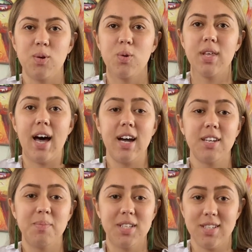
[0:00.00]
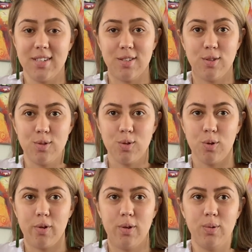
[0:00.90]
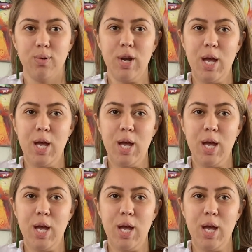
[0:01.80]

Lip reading: or the arguments in a tutorial,